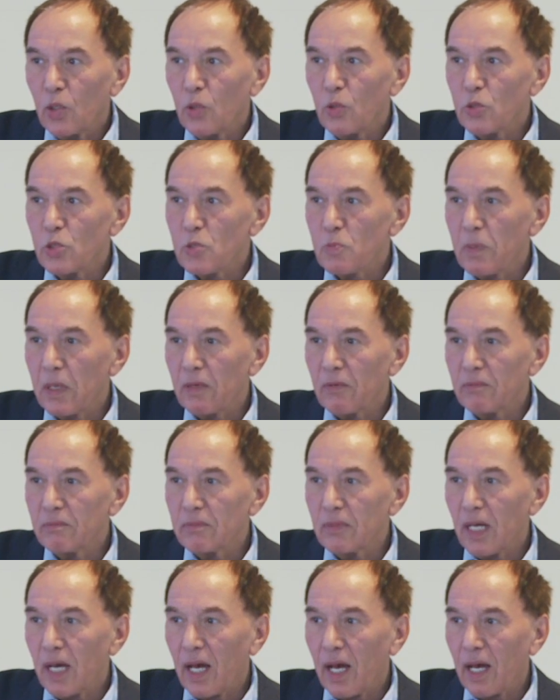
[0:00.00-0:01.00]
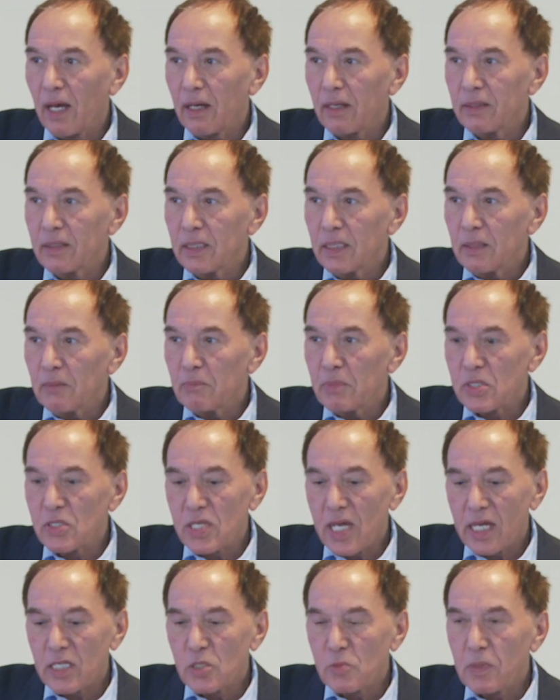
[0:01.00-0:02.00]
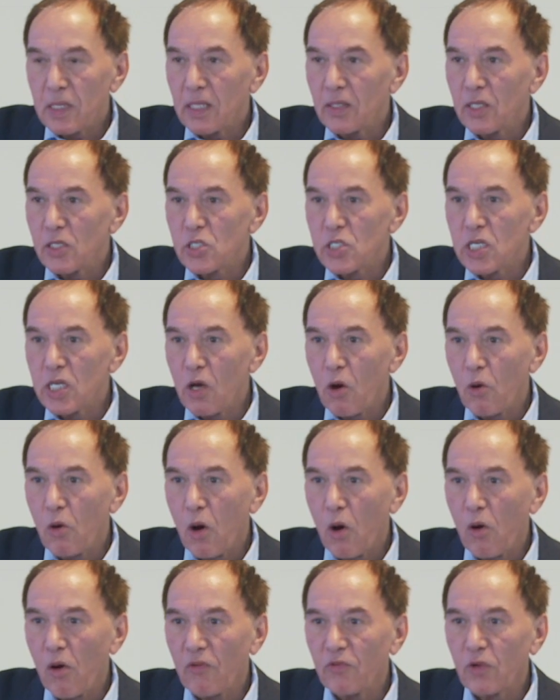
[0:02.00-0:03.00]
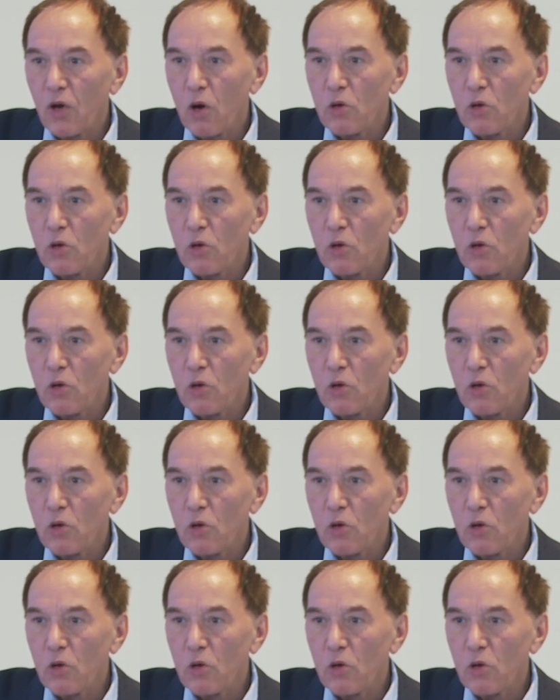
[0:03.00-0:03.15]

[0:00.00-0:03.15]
who's been, uh, besides being the COO of